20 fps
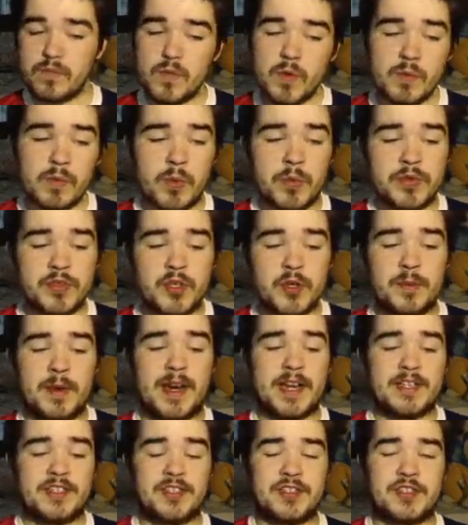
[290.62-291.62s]
But we do
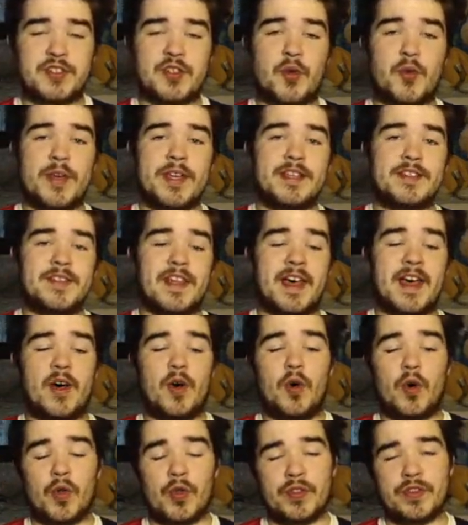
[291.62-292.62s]
manage to squeeze that
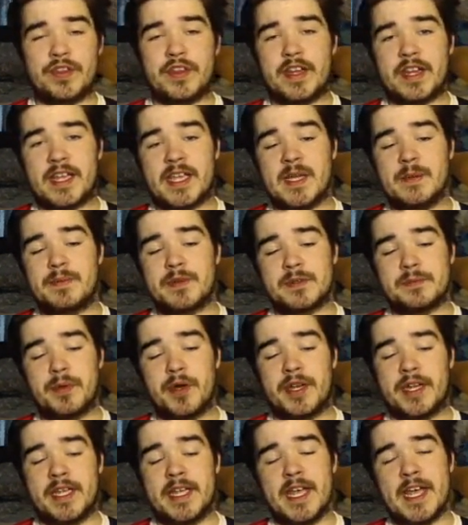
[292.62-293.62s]
under the keeper's
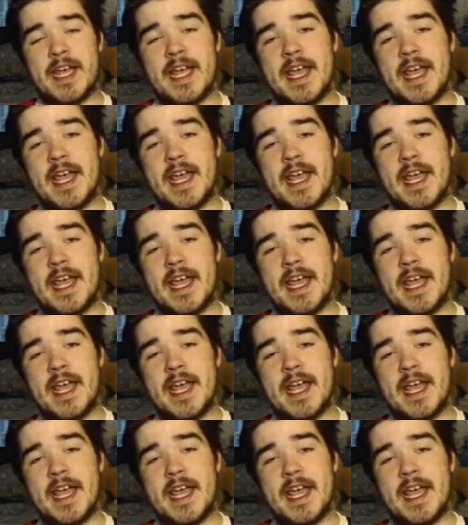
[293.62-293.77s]
body